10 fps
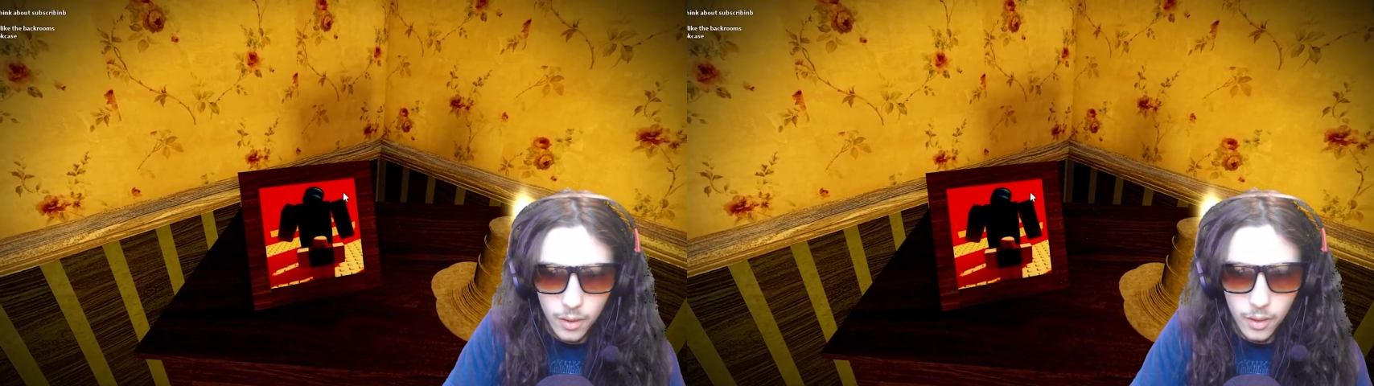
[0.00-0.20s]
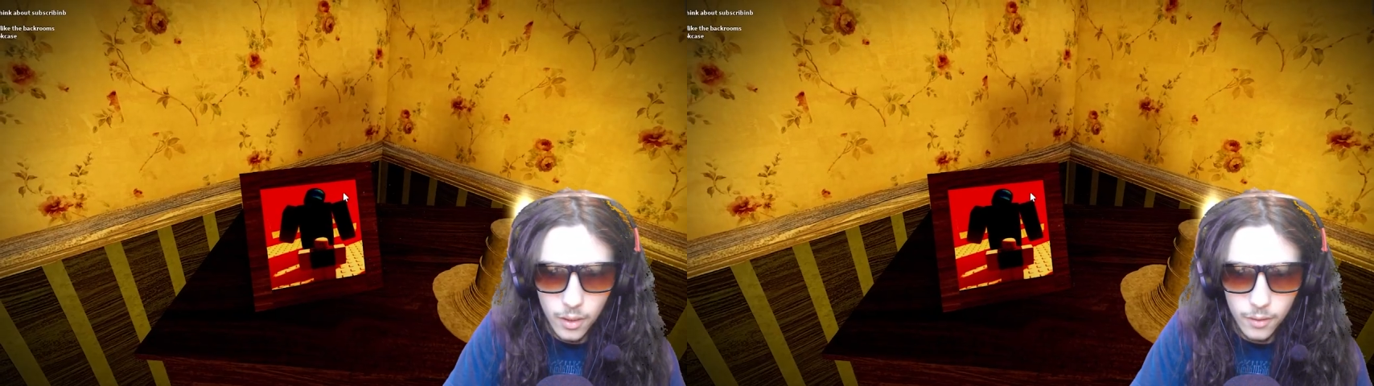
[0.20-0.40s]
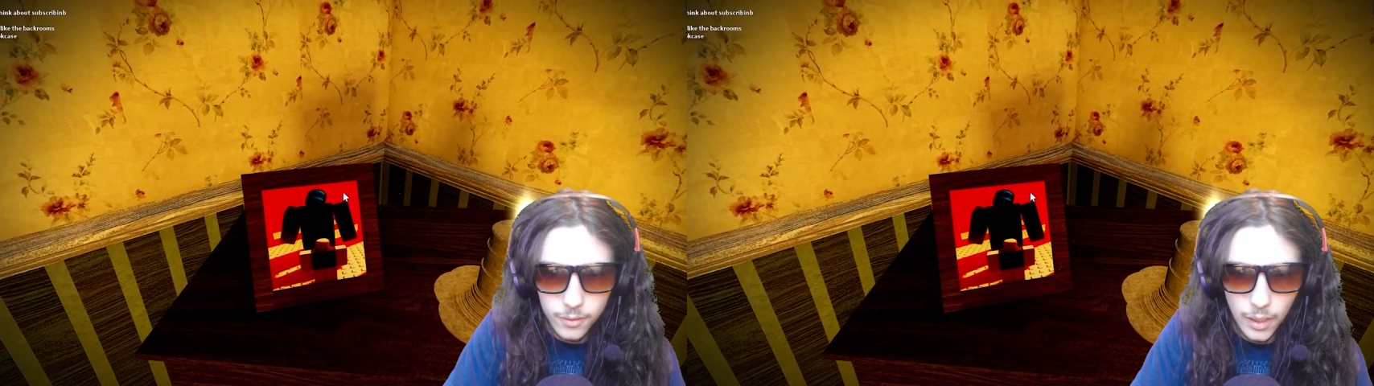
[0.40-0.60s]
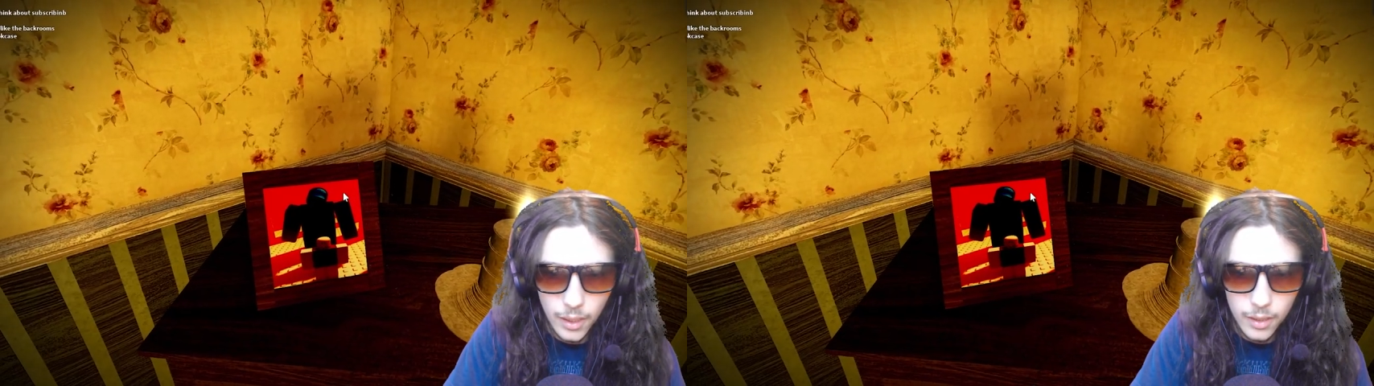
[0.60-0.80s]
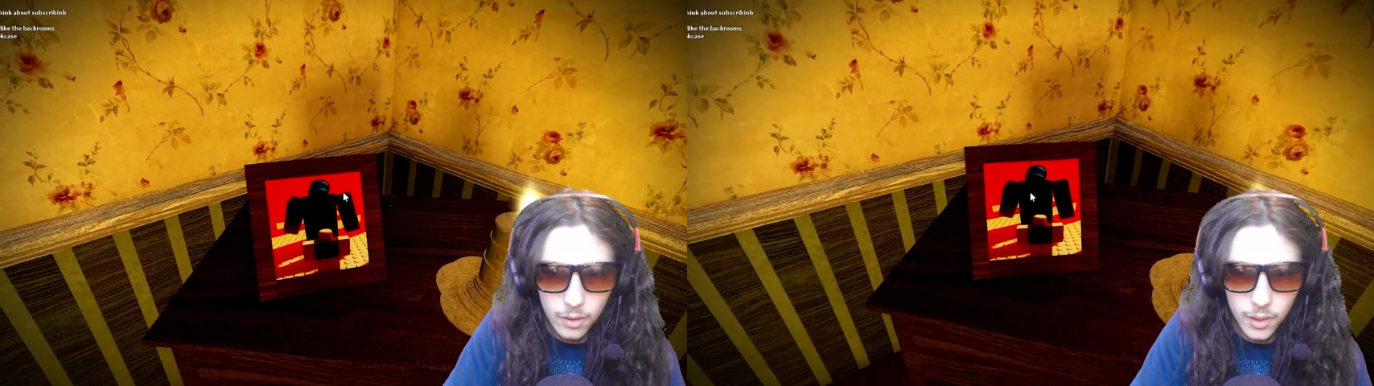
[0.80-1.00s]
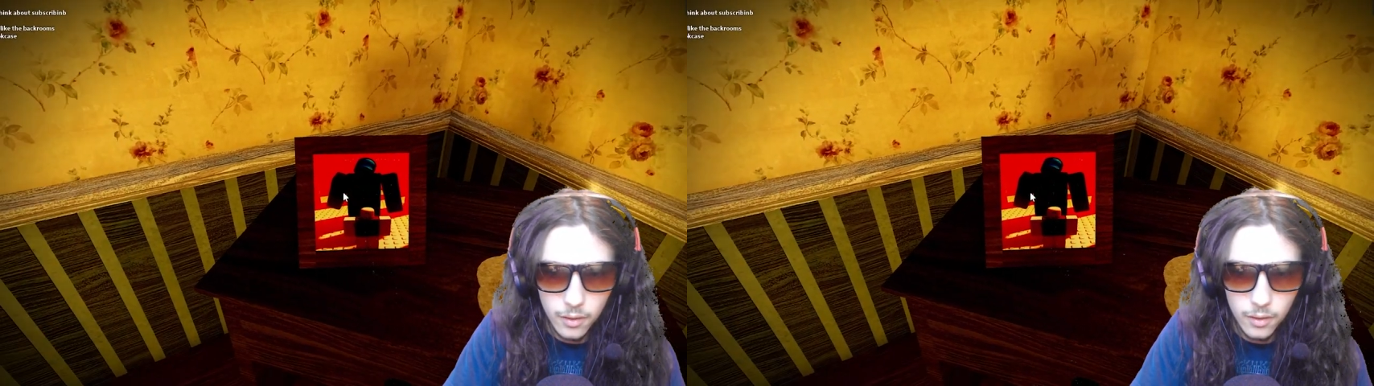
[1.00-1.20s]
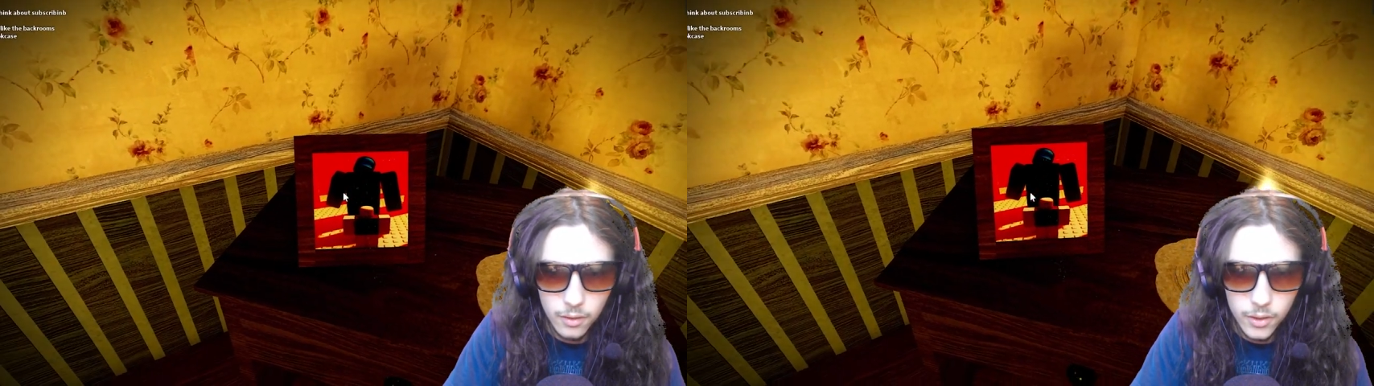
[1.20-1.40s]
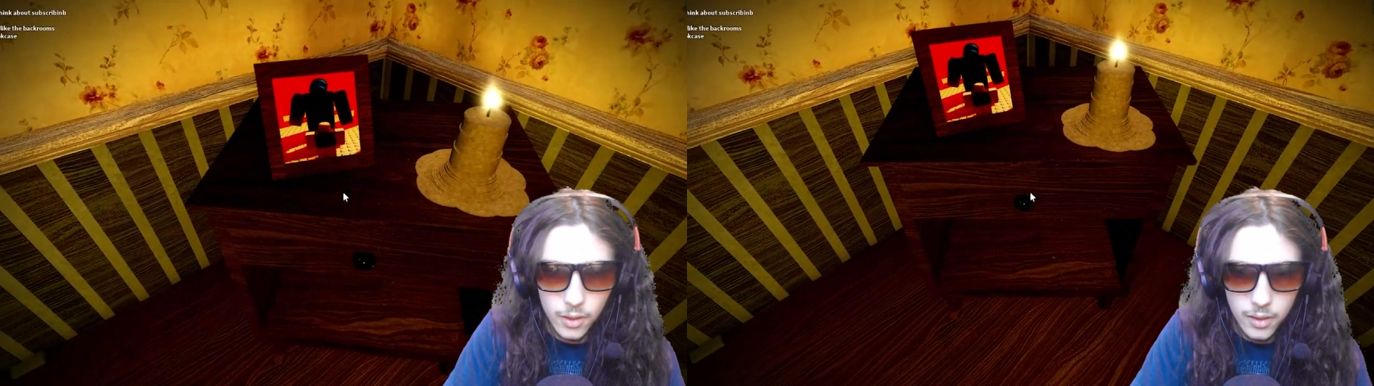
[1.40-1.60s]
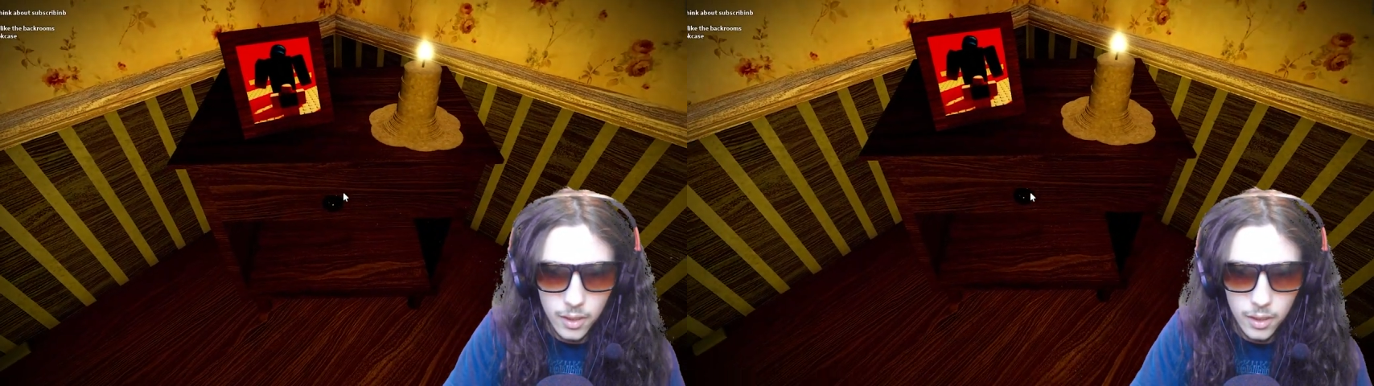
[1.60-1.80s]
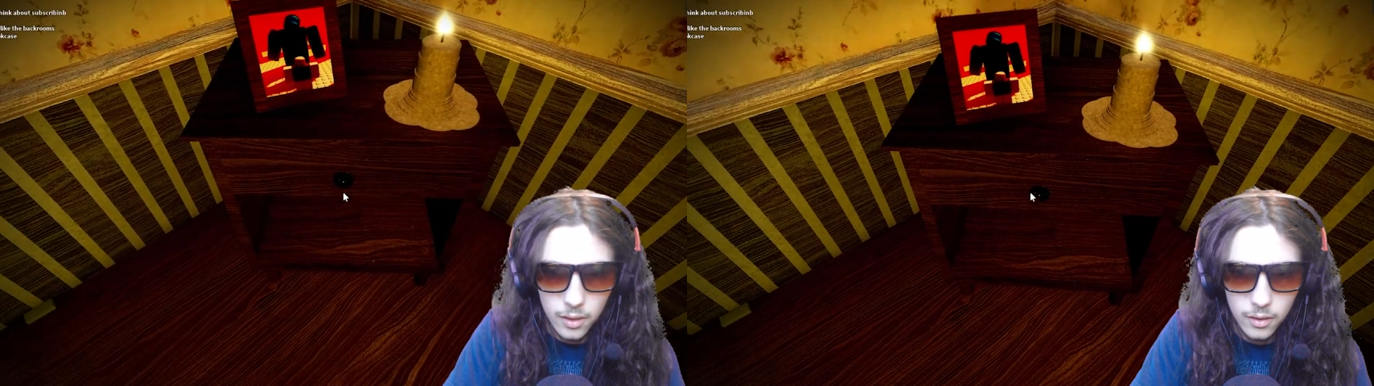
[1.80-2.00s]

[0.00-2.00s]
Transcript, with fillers: Uh, okay, looking a little sussy.